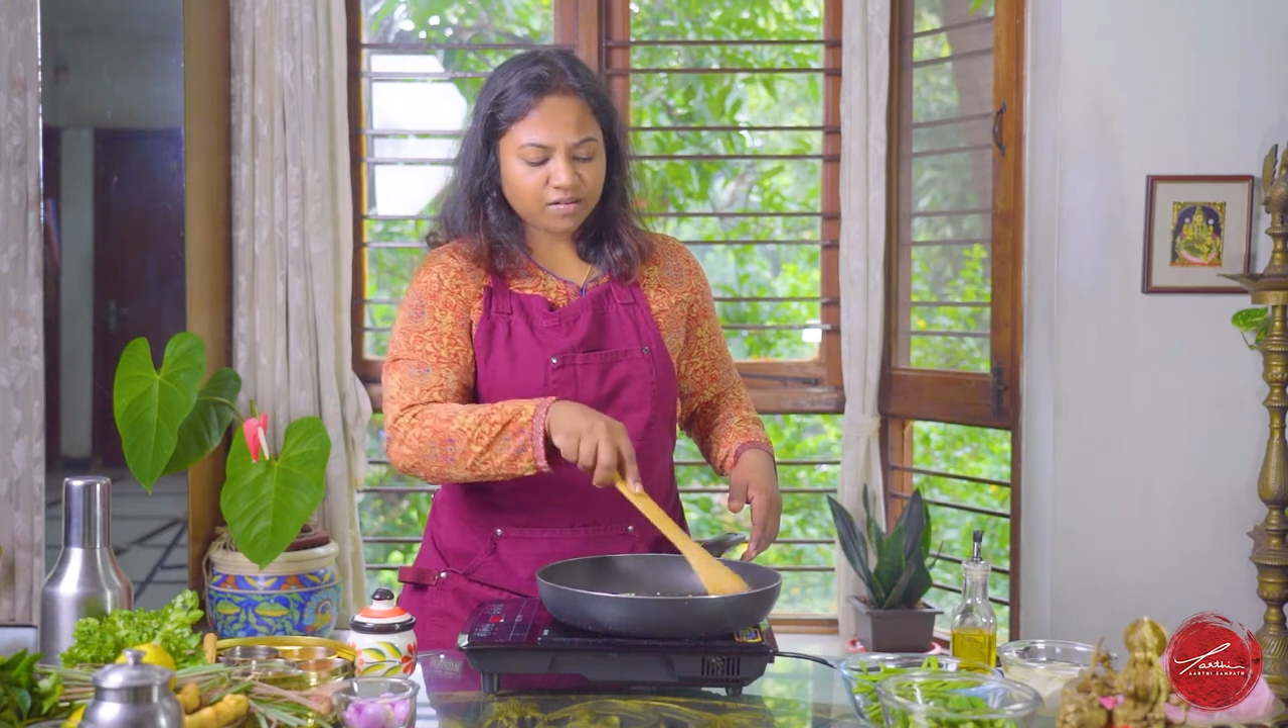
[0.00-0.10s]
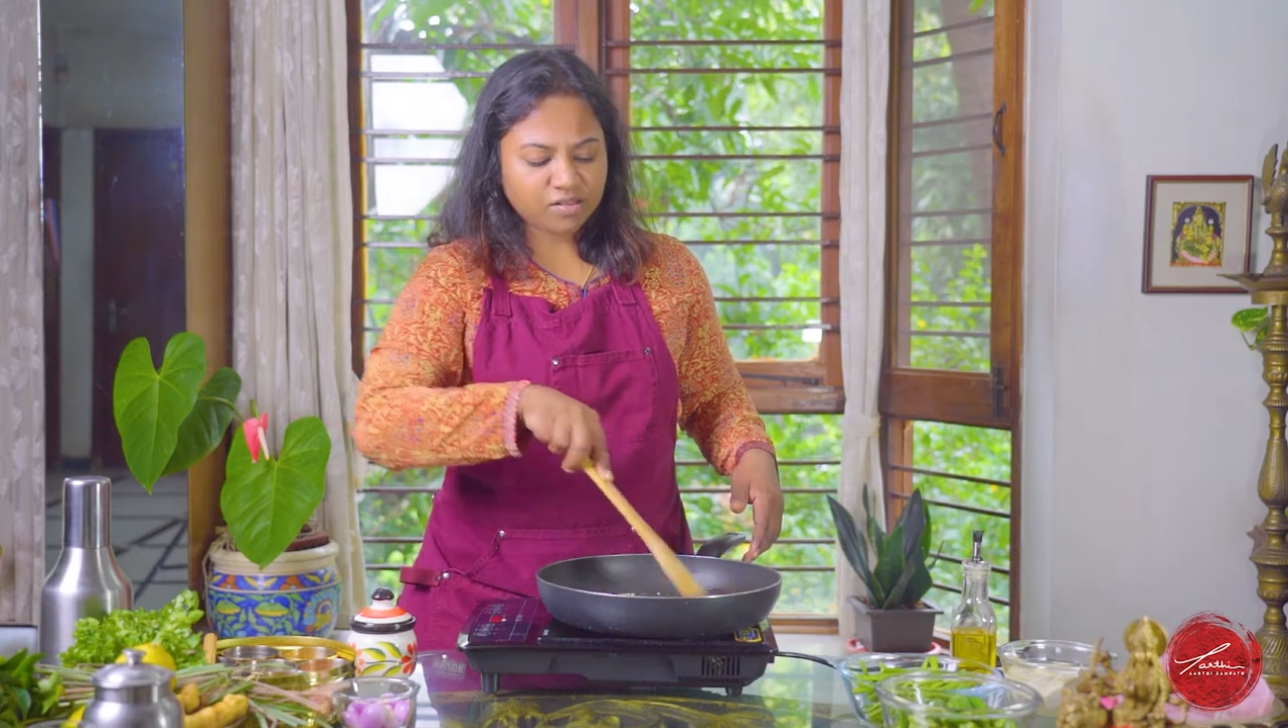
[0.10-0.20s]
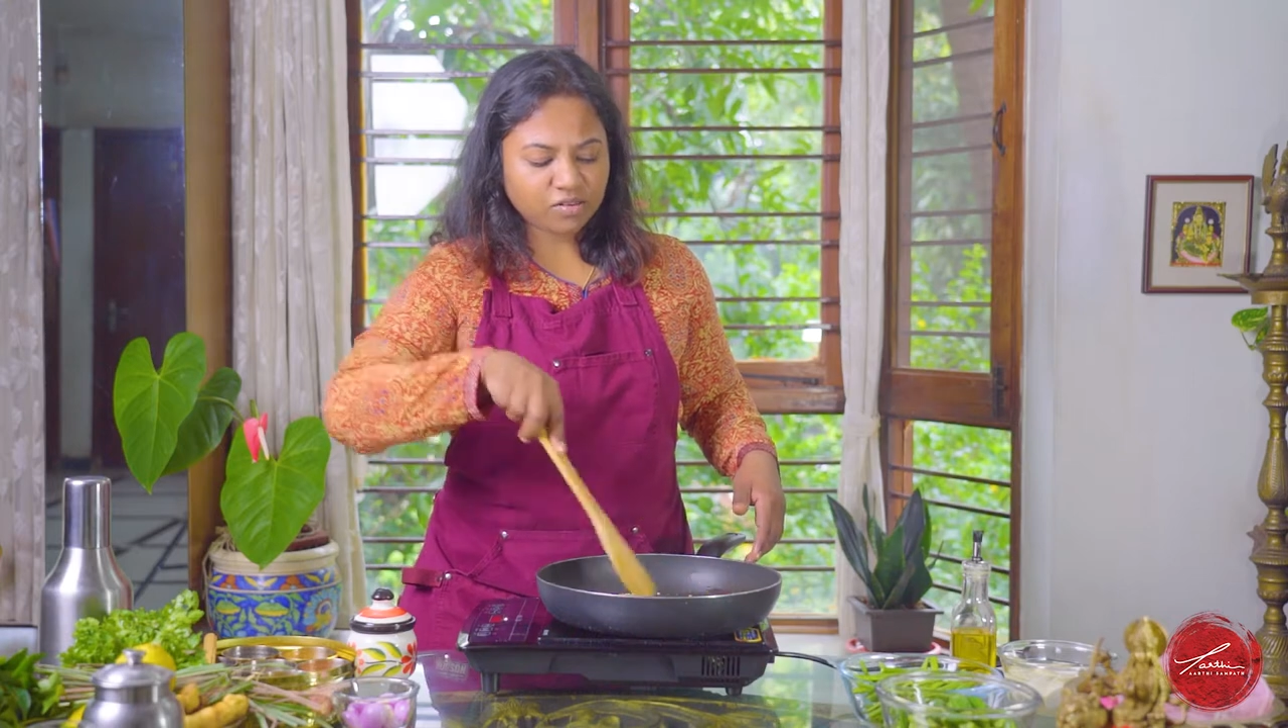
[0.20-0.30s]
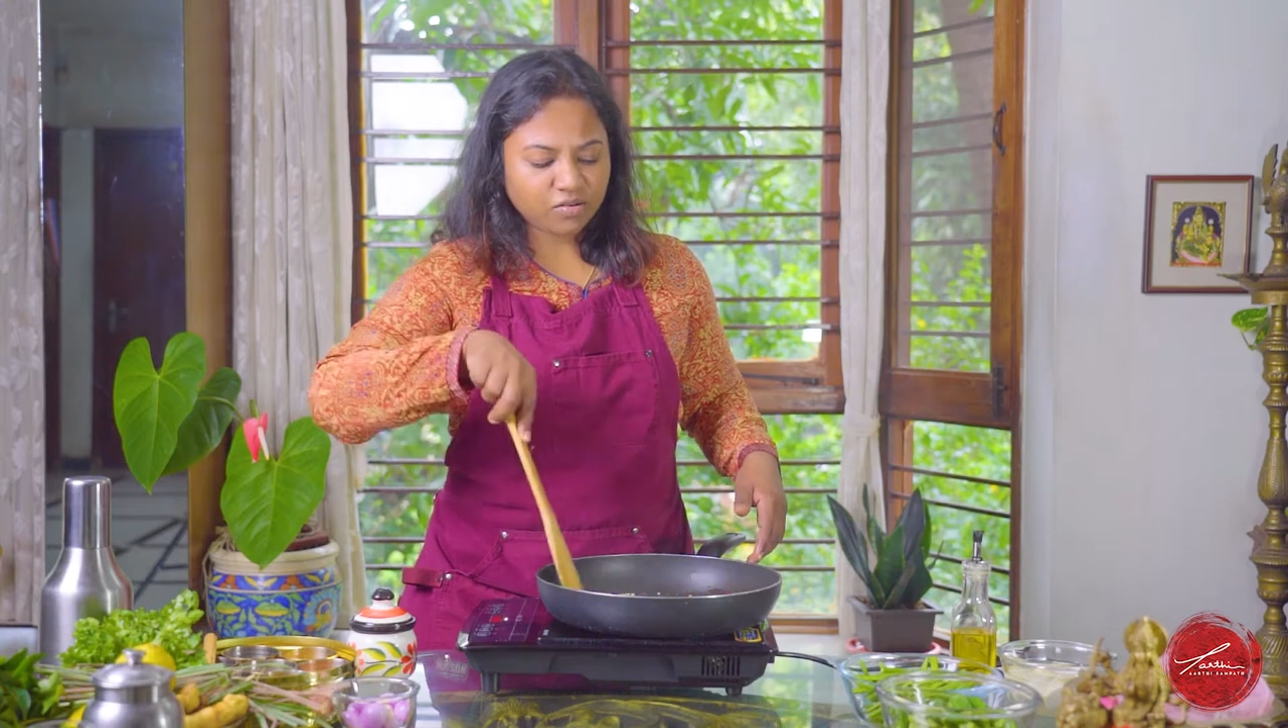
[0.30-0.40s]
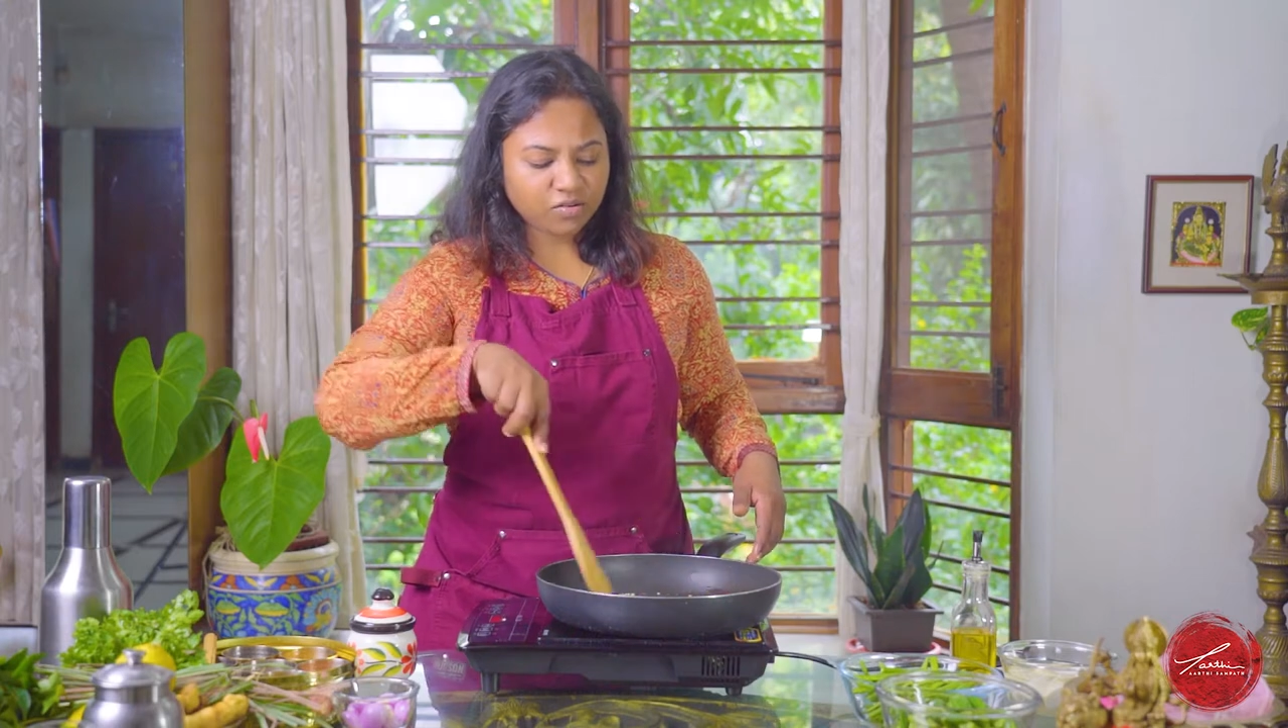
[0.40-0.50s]

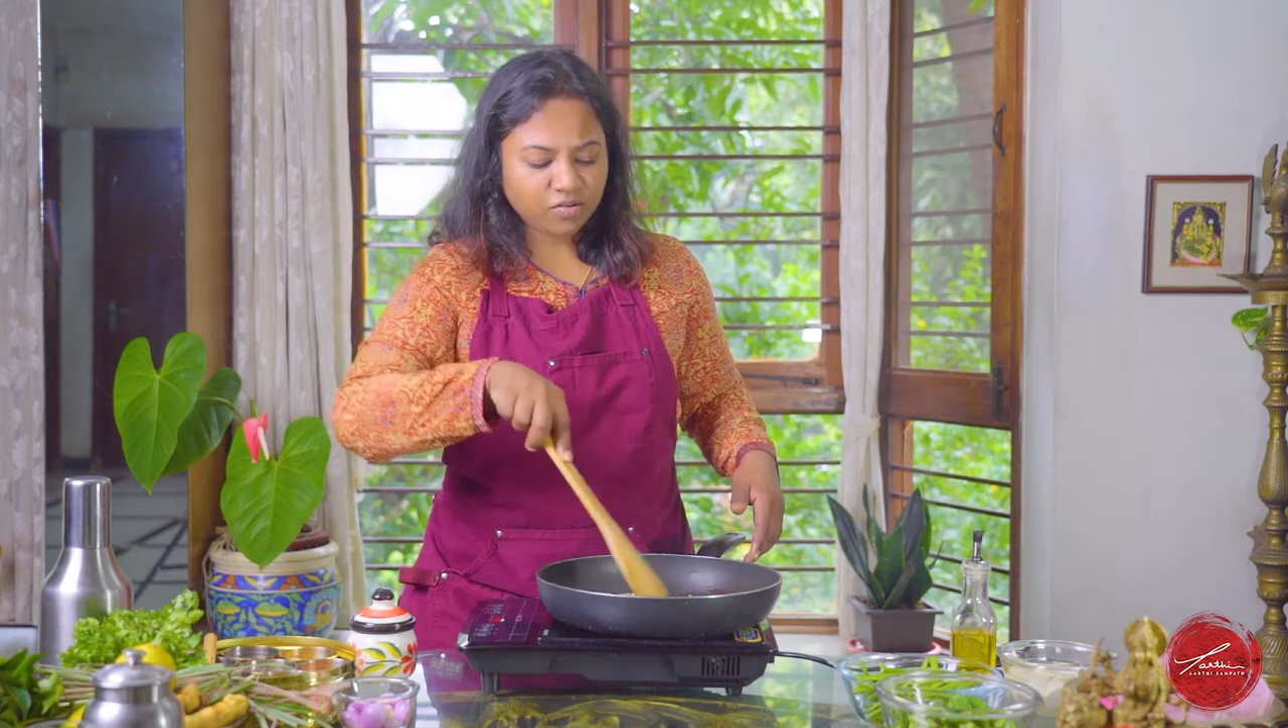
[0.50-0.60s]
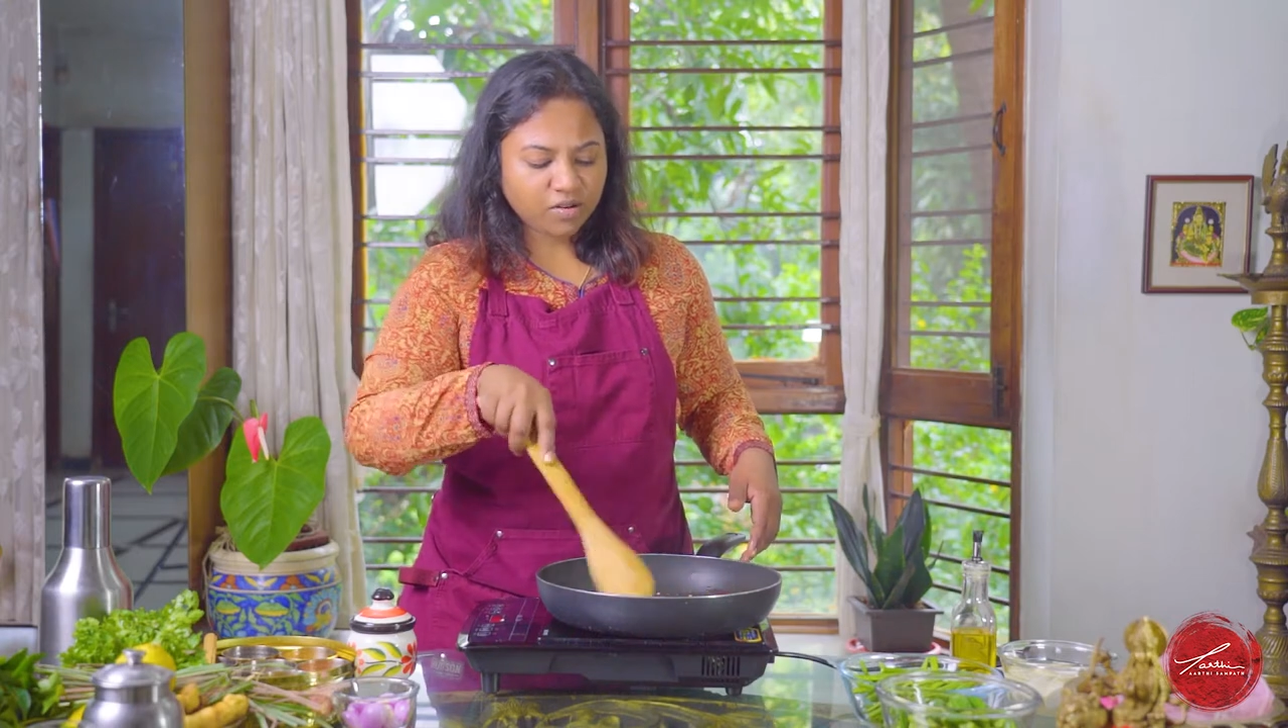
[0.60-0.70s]
So